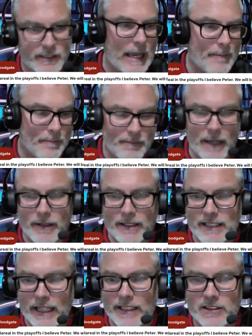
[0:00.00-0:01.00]
Yep, yep,
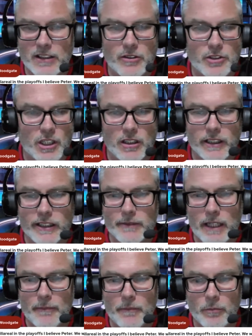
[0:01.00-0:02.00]
exactly so, Charlie.
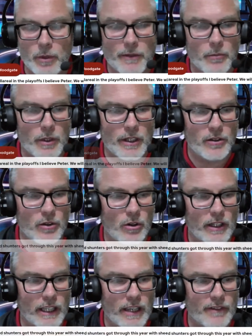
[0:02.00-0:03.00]
Yep, we're, we're not
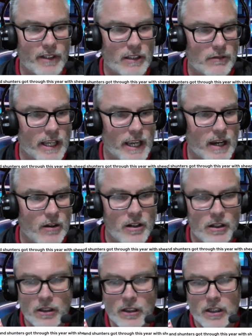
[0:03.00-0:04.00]
going to get Villarreal.
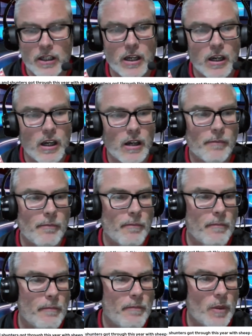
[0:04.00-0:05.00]

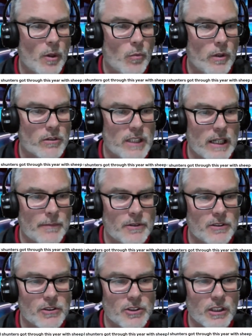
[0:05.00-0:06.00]
Um, wheel tappers
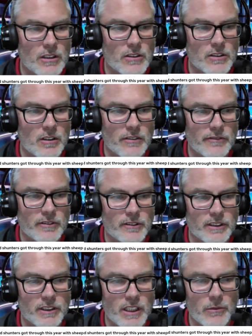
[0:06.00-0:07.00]
and shunters got through
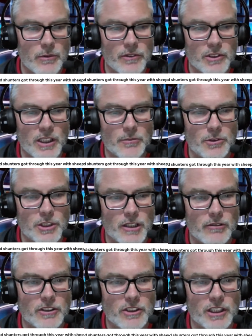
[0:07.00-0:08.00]
this year with sheep
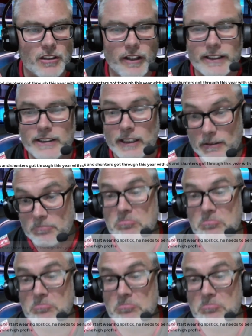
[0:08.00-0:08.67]
shearers united.